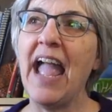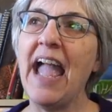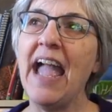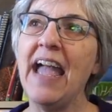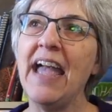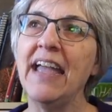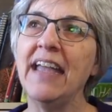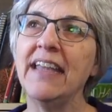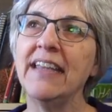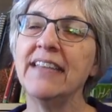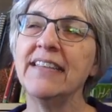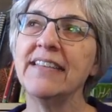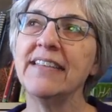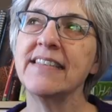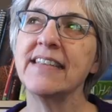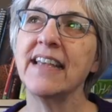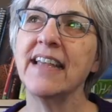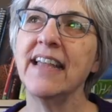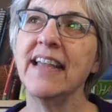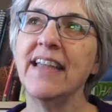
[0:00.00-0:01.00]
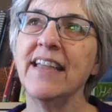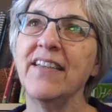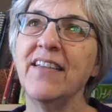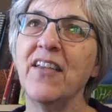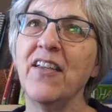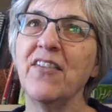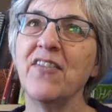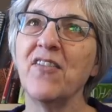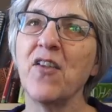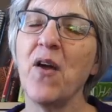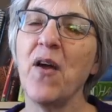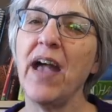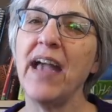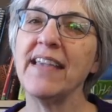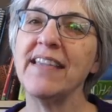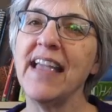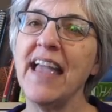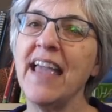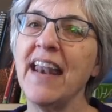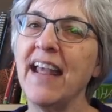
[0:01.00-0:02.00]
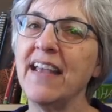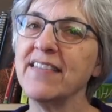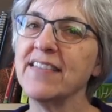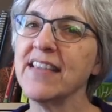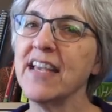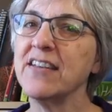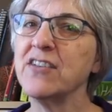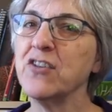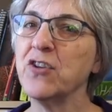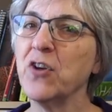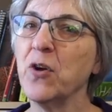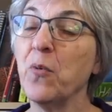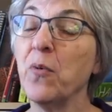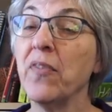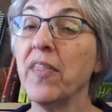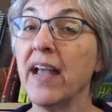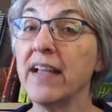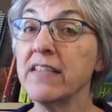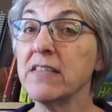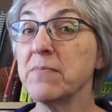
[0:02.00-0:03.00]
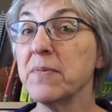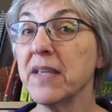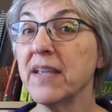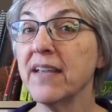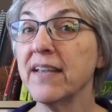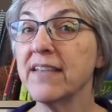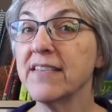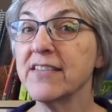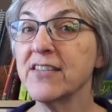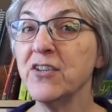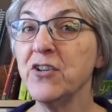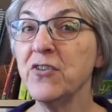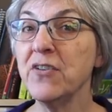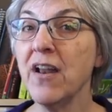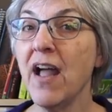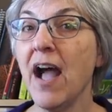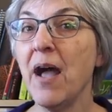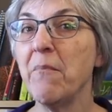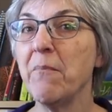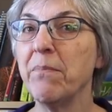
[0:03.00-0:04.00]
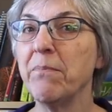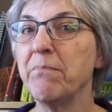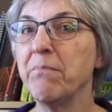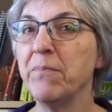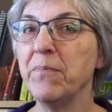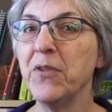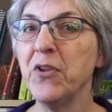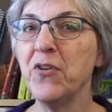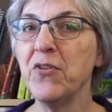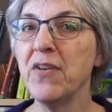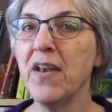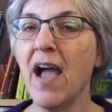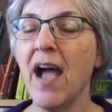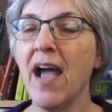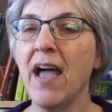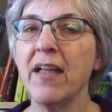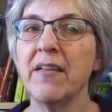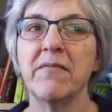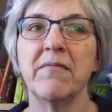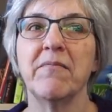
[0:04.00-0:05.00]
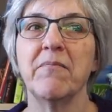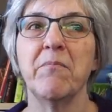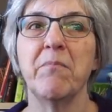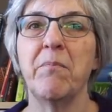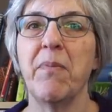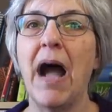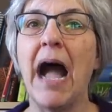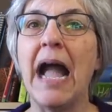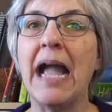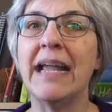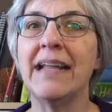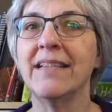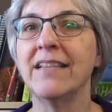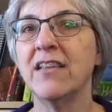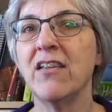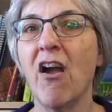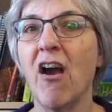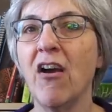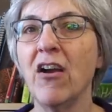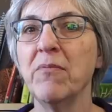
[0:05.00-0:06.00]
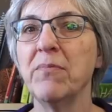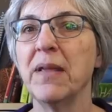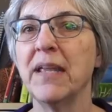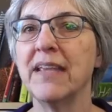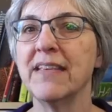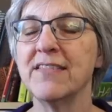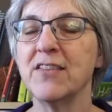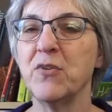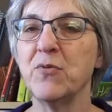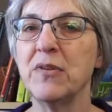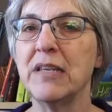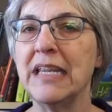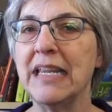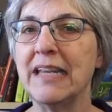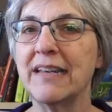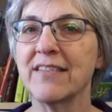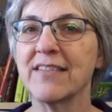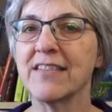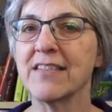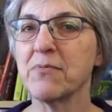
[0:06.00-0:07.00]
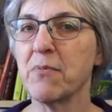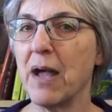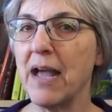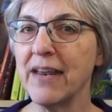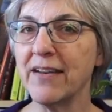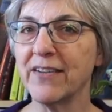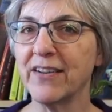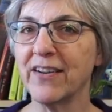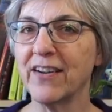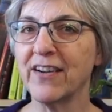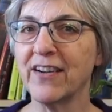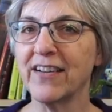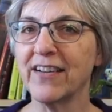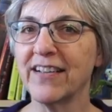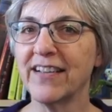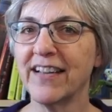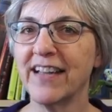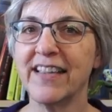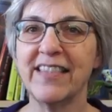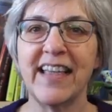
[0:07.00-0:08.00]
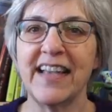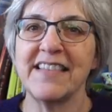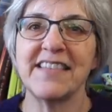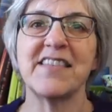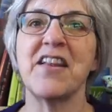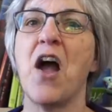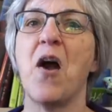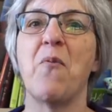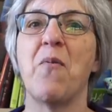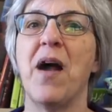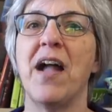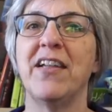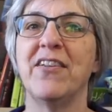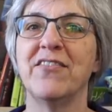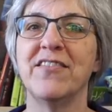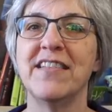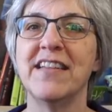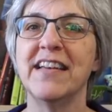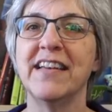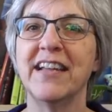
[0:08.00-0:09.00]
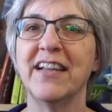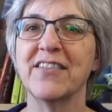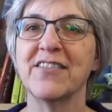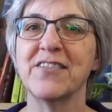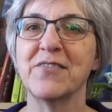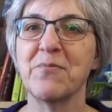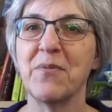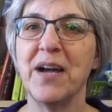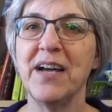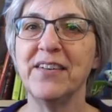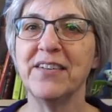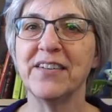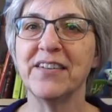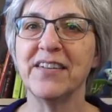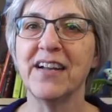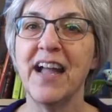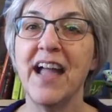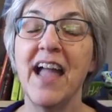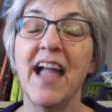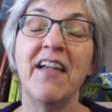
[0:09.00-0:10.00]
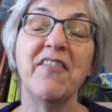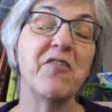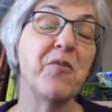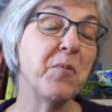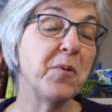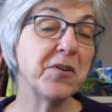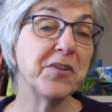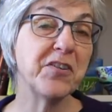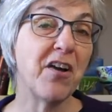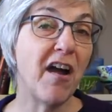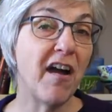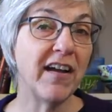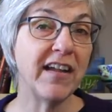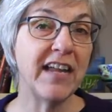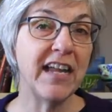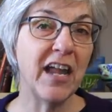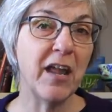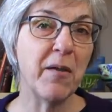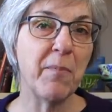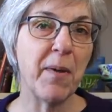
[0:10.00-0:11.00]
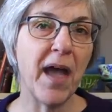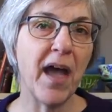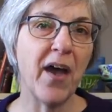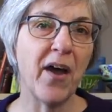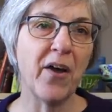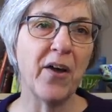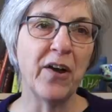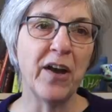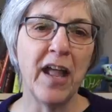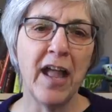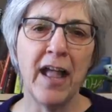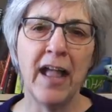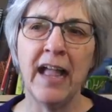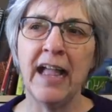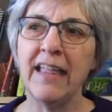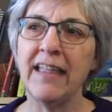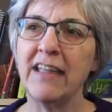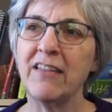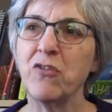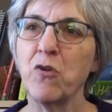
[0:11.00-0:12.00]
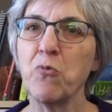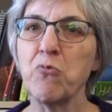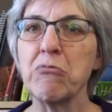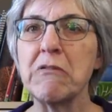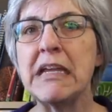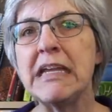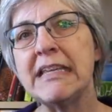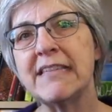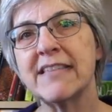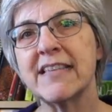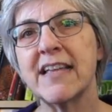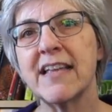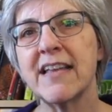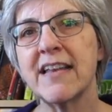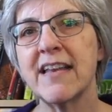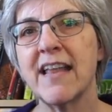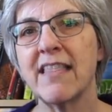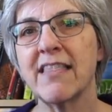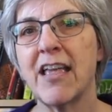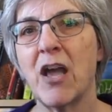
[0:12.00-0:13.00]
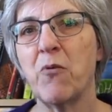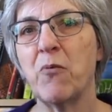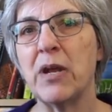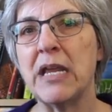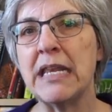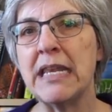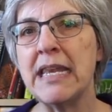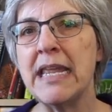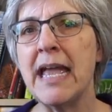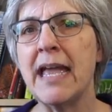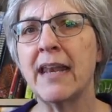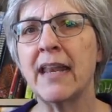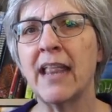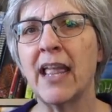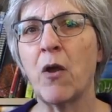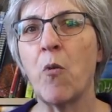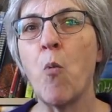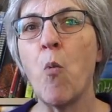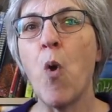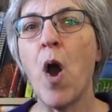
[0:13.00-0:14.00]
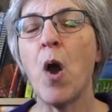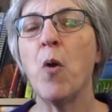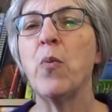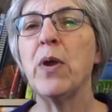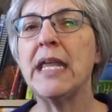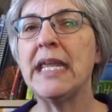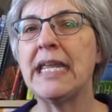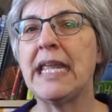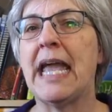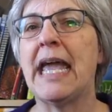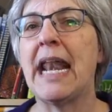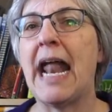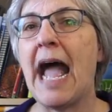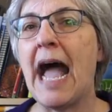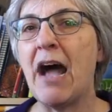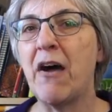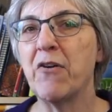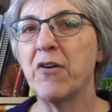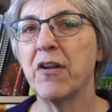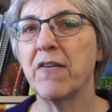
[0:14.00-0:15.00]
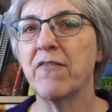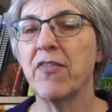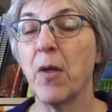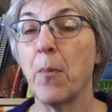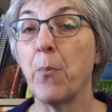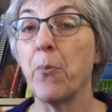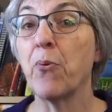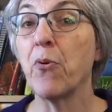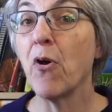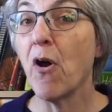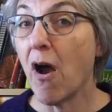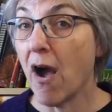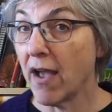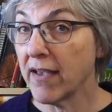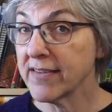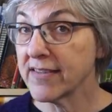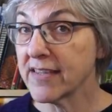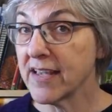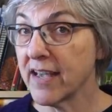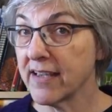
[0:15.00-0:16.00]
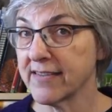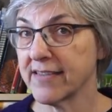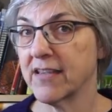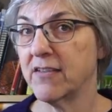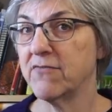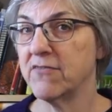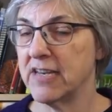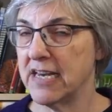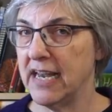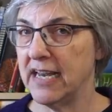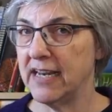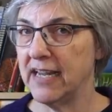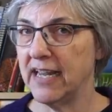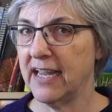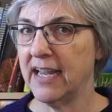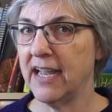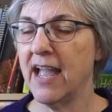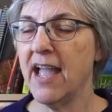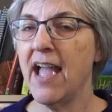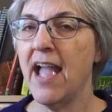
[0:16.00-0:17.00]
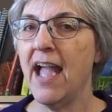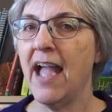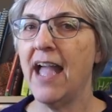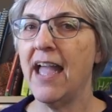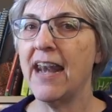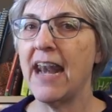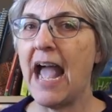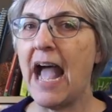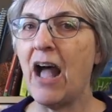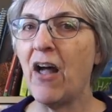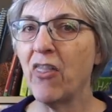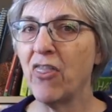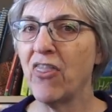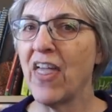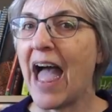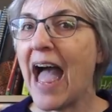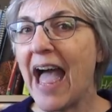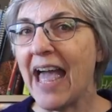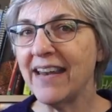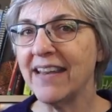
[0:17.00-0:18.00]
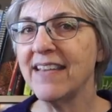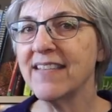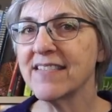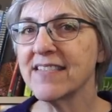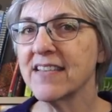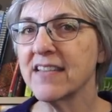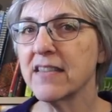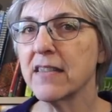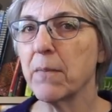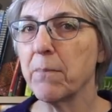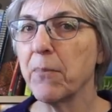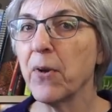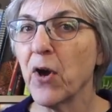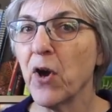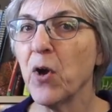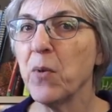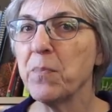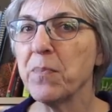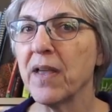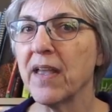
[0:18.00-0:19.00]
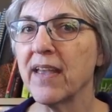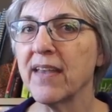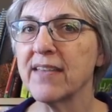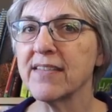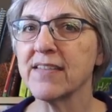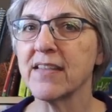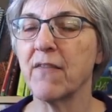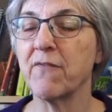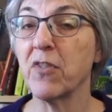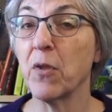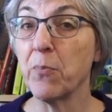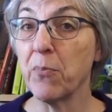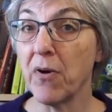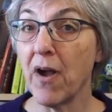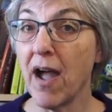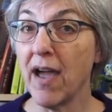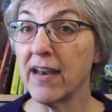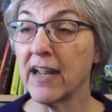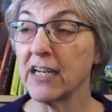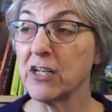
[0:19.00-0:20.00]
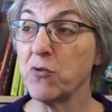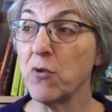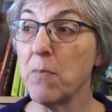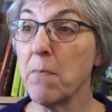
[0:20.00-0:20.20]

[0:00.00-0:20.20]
And I said to her, well, that's because you're not buying yarn because you need a sweater. That's not why you're knitting a sweater. And so we were talking about, like, the reason that we knit and, like, what we get out of the process of knitting and how that isn't the purpose of the product.